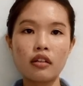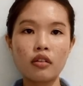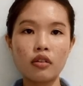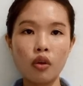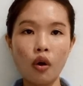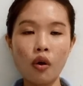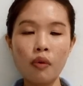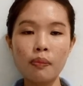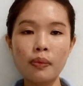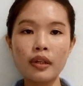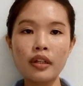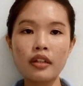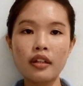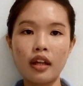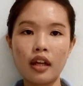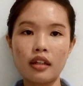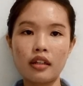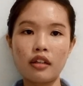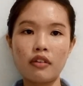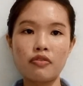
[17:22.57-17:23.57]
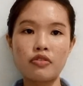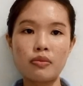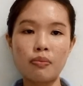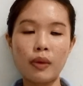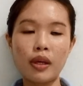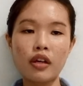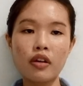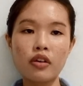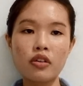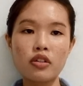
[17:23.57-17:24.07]
global native
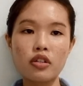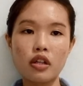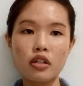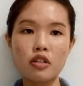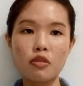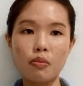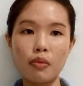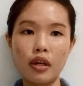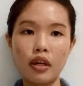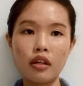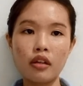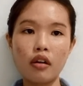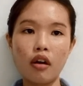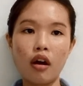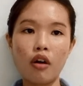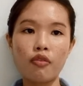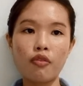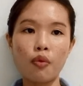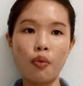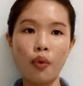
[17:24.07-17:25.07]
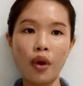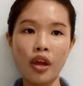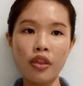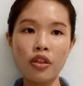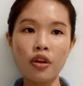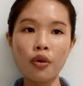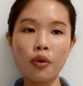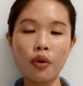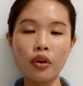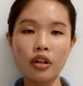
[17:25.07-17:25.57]
speaker judgment of
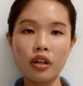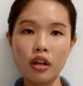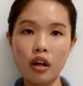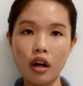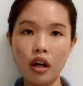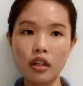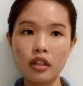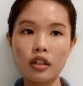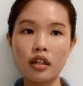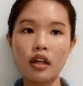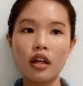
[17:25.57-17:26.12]
whether or not